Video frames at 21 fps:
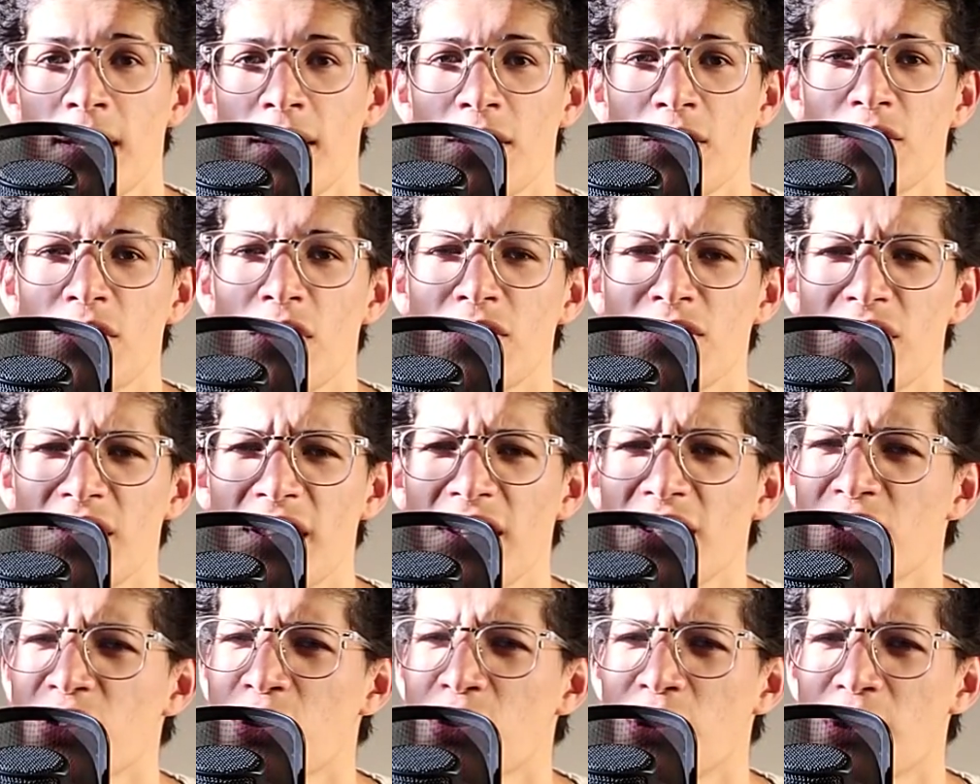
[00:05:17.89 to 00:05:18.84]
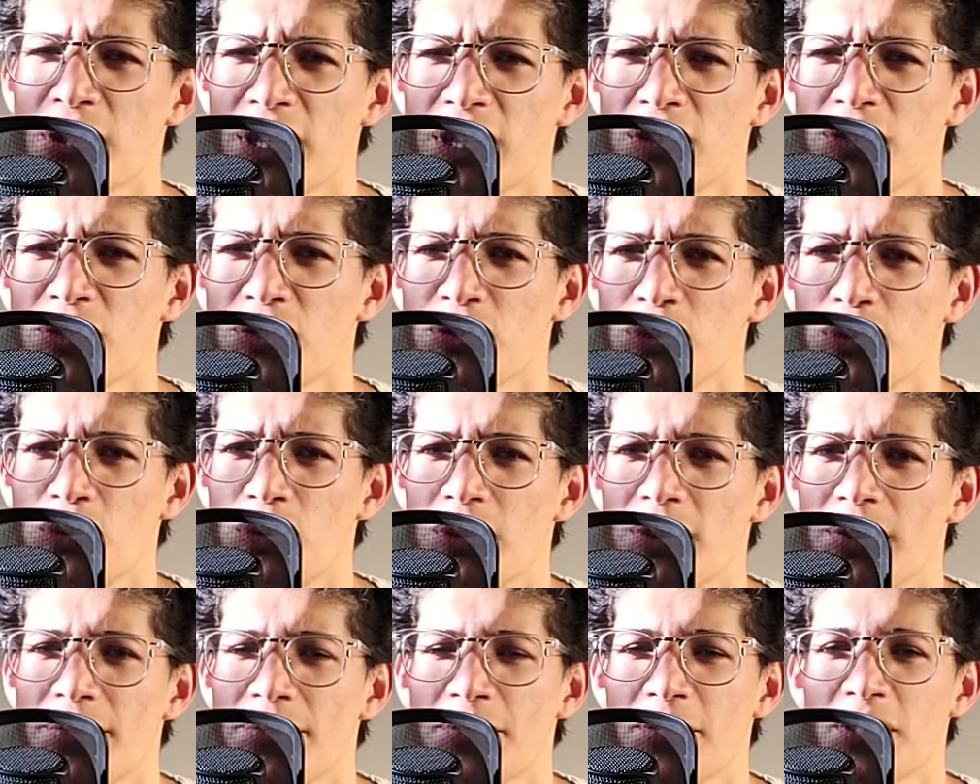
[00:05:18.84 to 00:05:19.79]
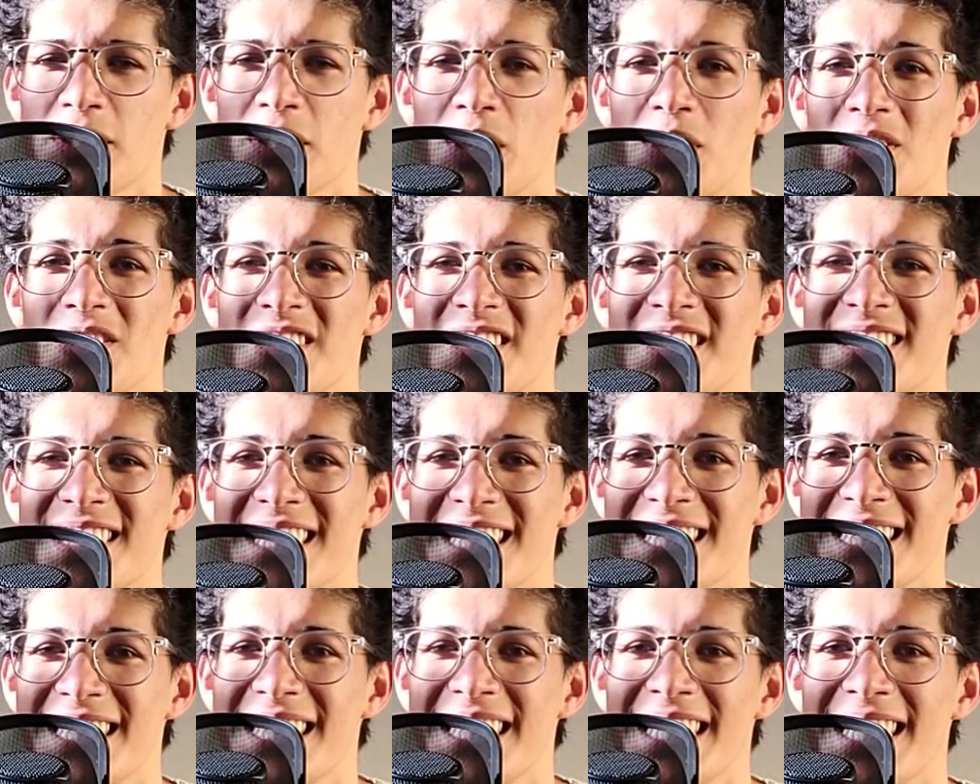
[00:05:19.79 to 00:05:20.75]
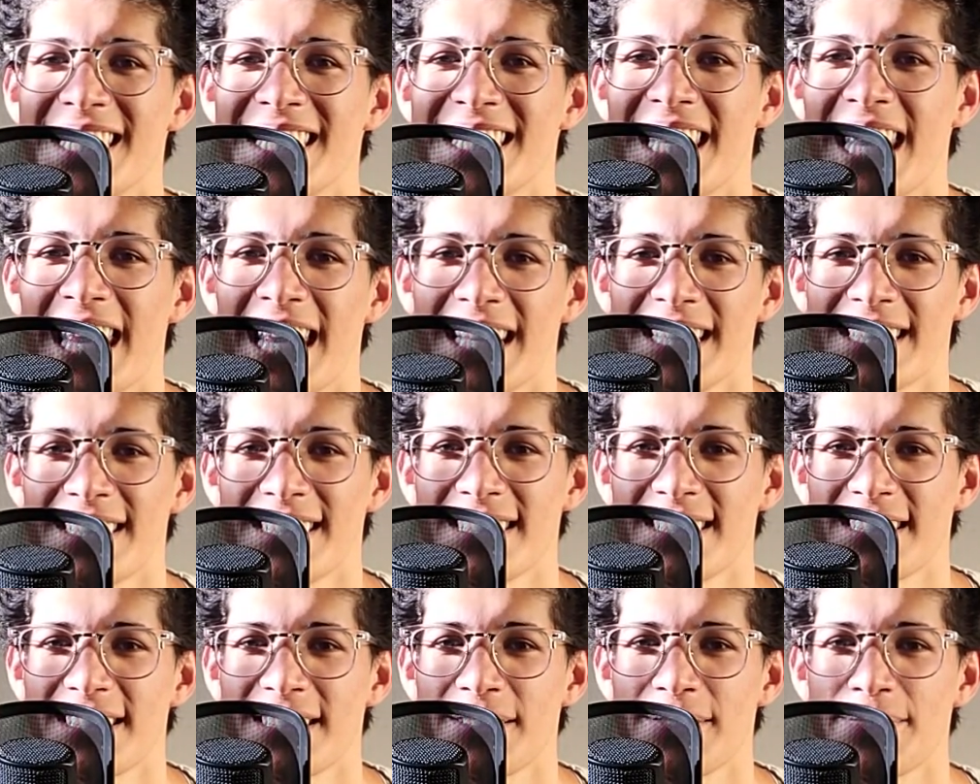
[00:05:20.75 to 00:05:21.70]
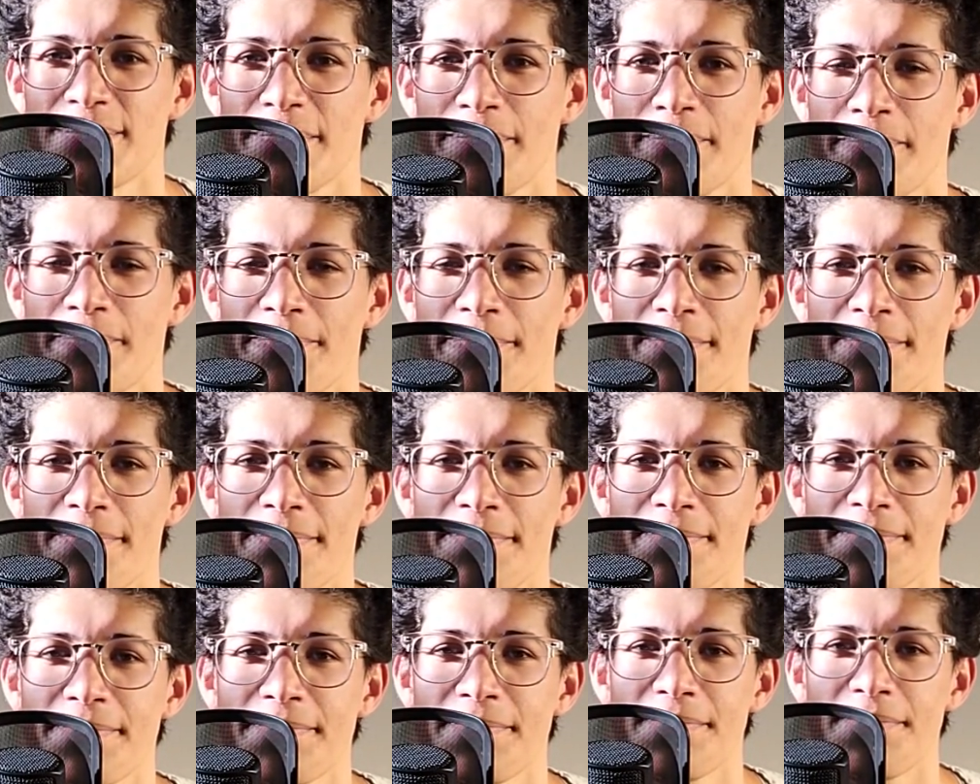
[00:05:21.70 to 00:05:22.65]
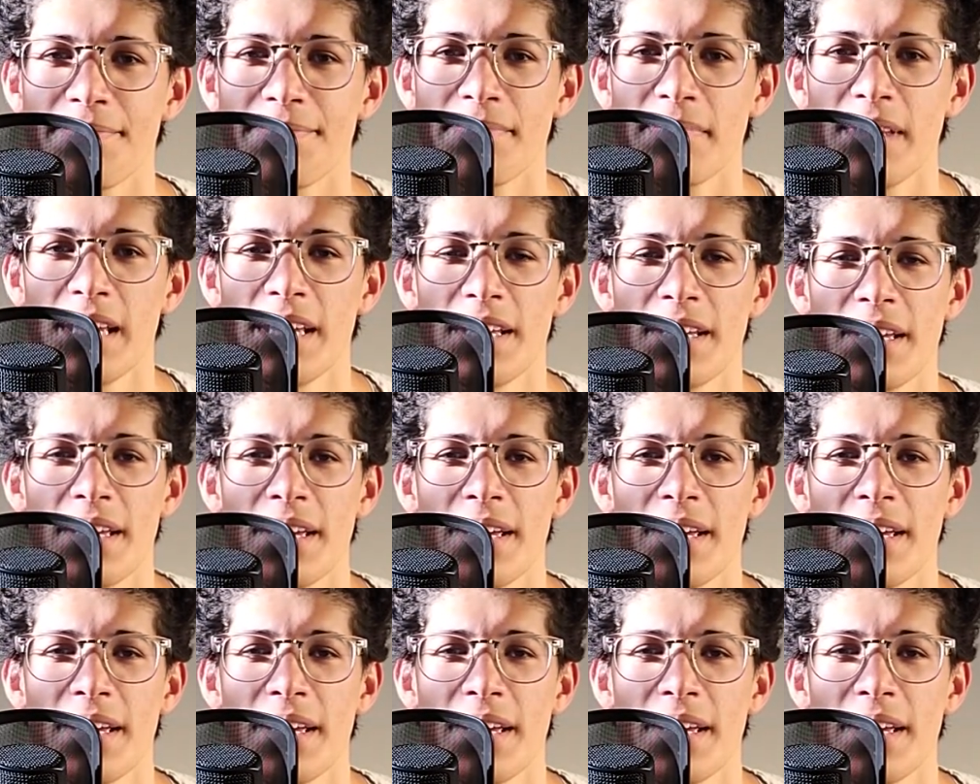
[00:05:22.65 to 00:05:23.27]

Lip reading: There's also this cooking school. It's called Season and Taste. And